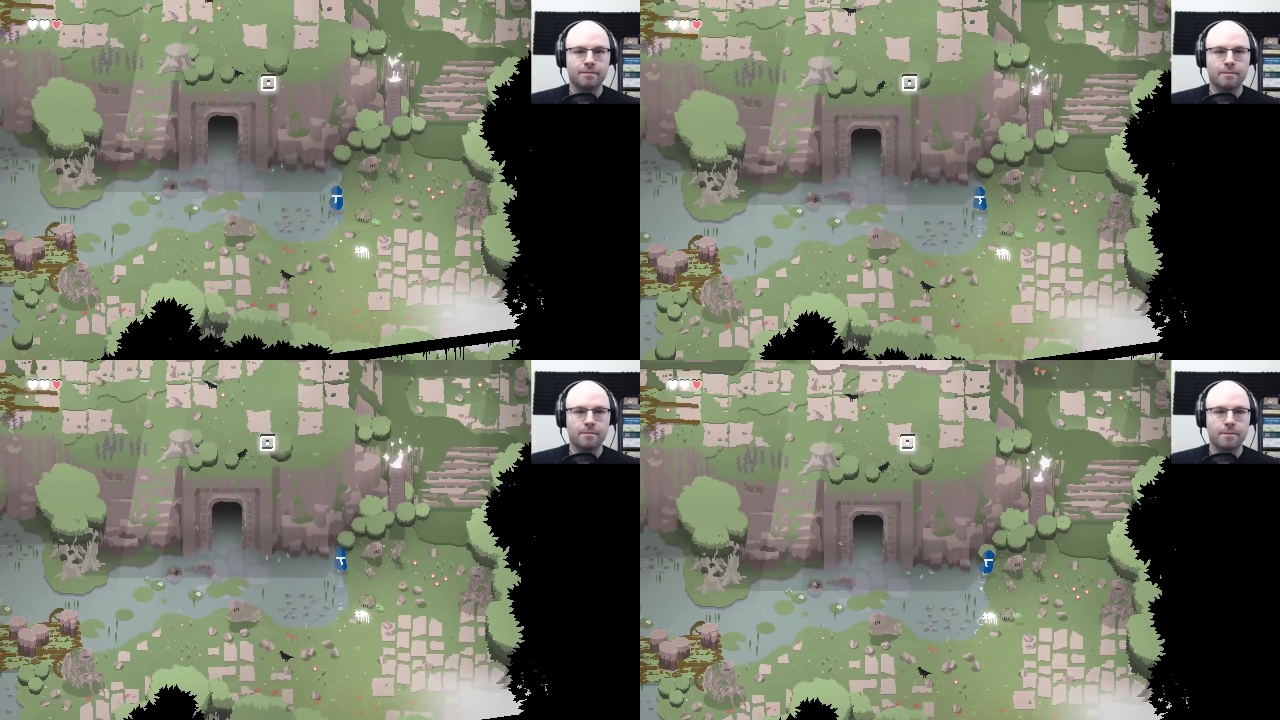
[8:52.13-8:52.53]

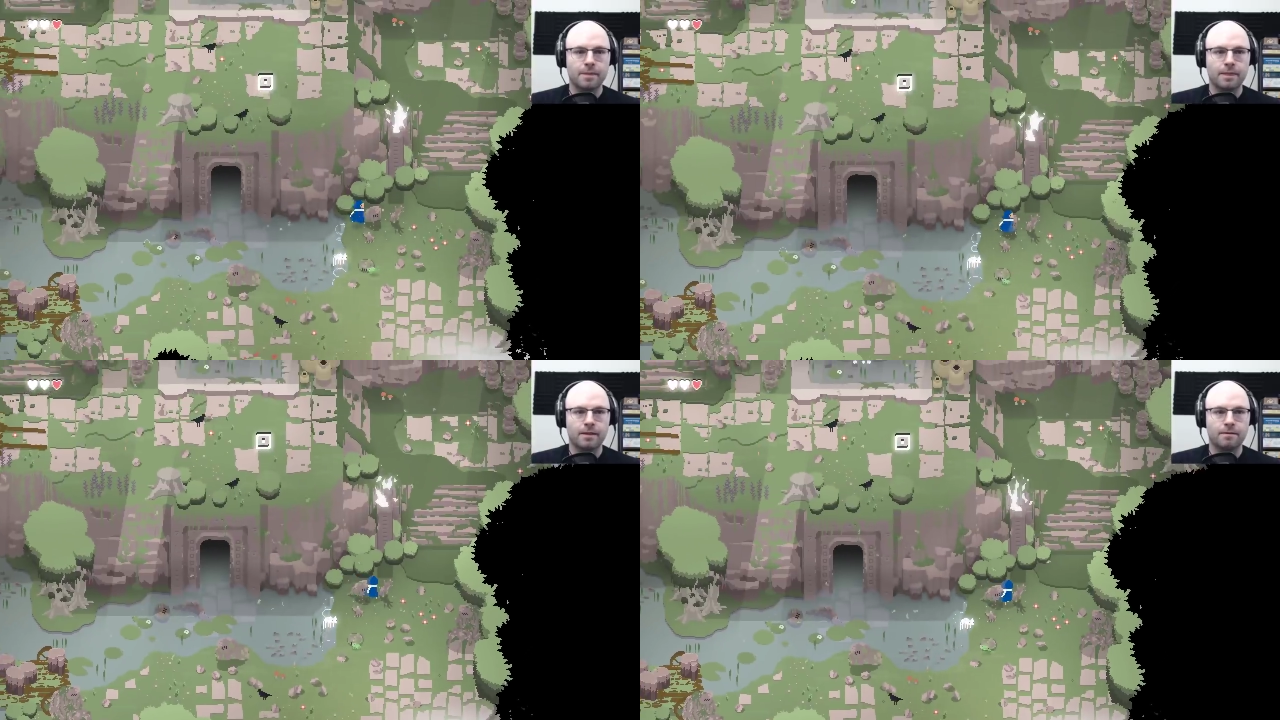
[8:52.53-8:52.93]

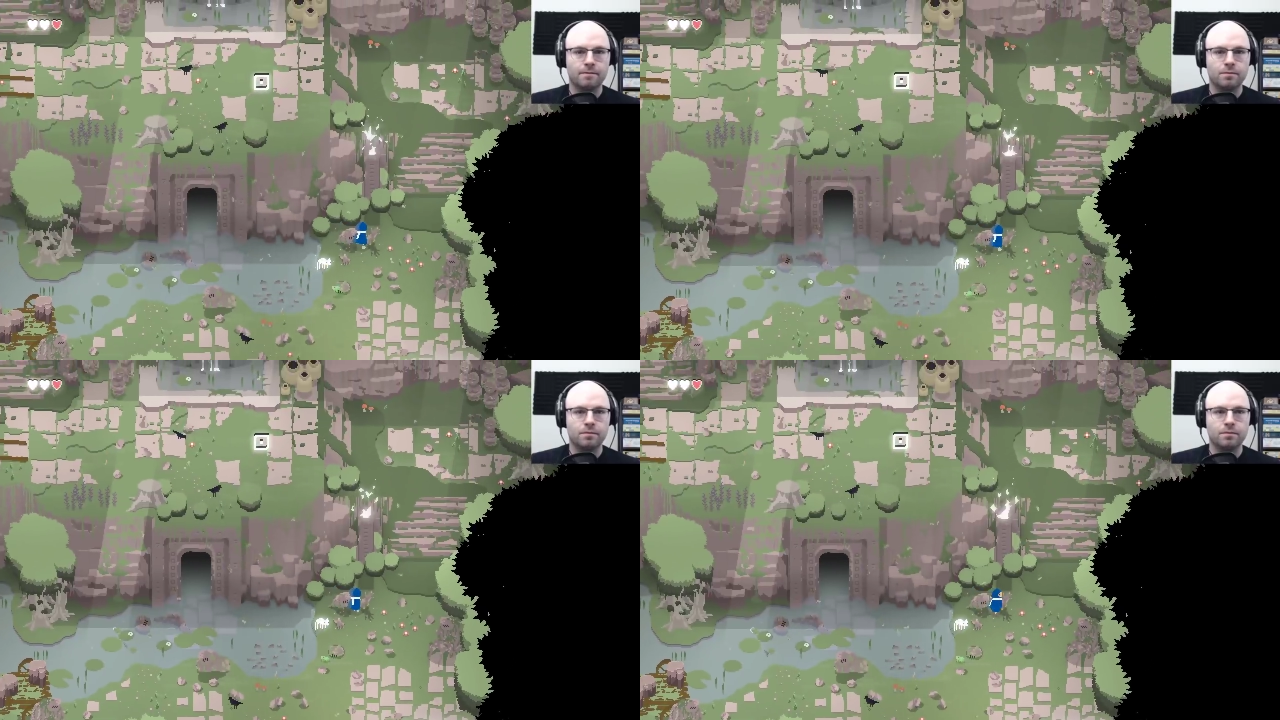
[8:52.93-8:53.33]

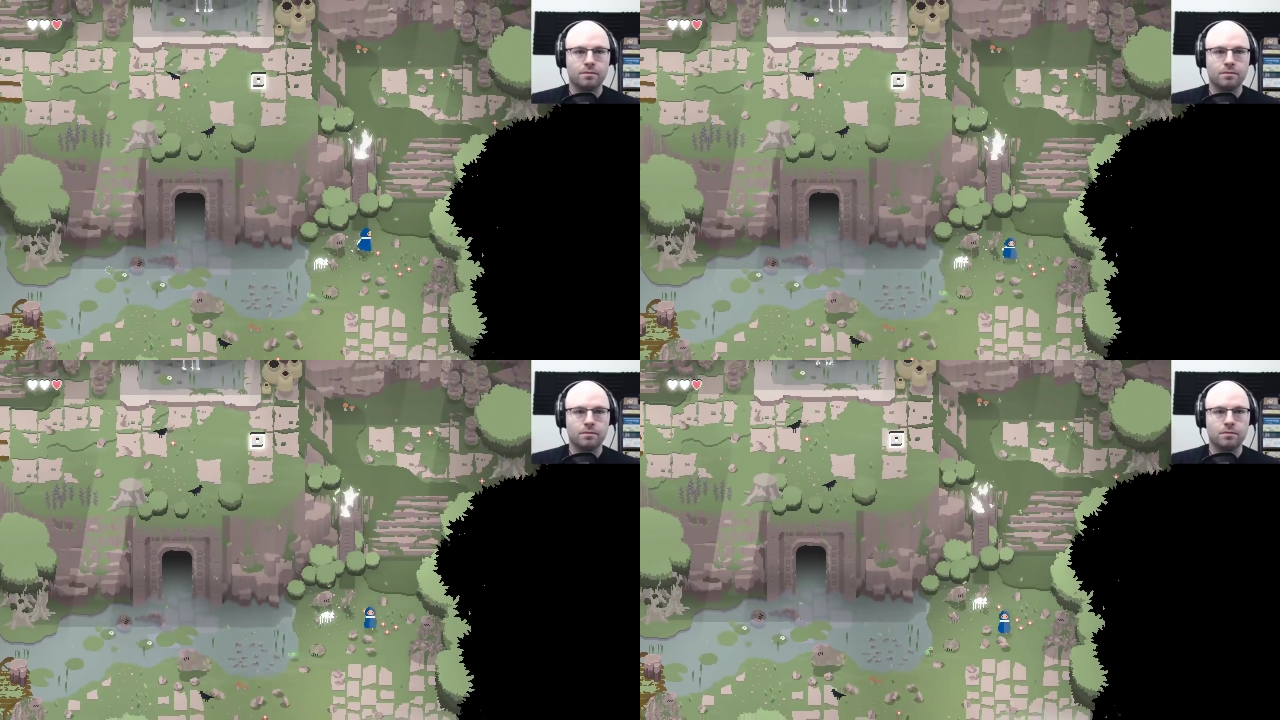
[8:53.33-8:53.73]

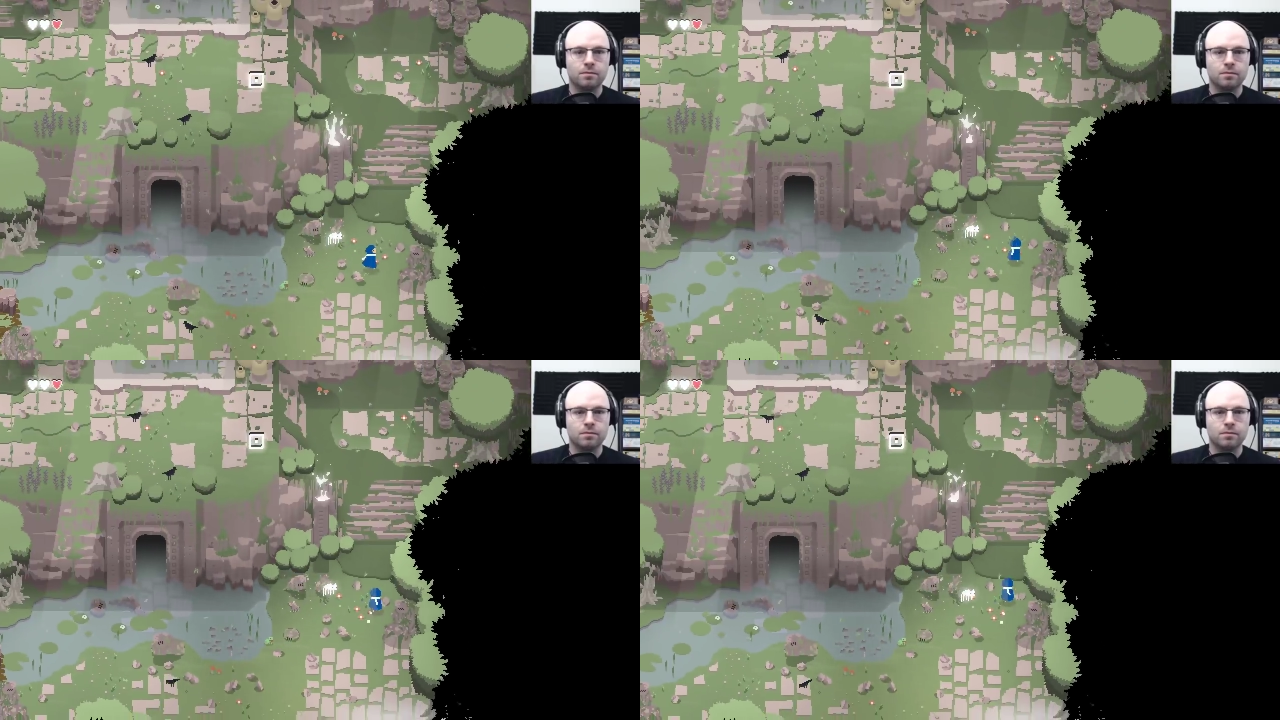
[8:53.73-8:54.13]

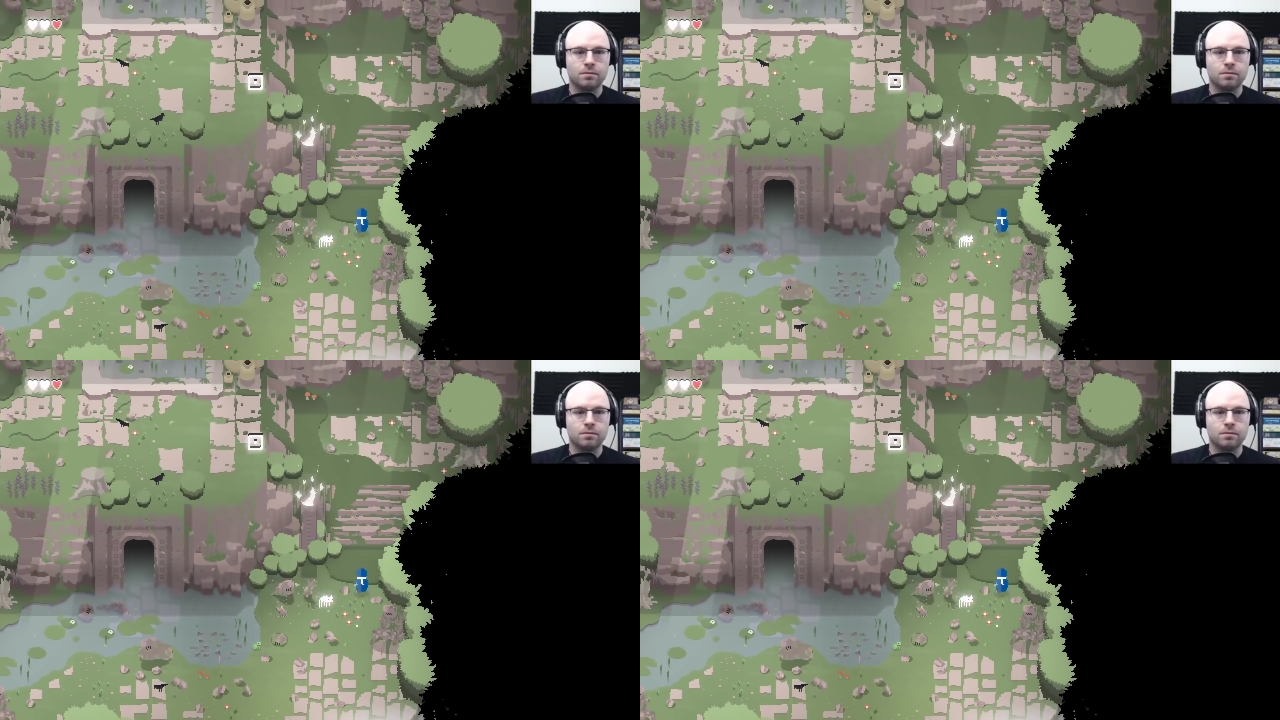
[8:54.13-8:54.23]
Nothing is said.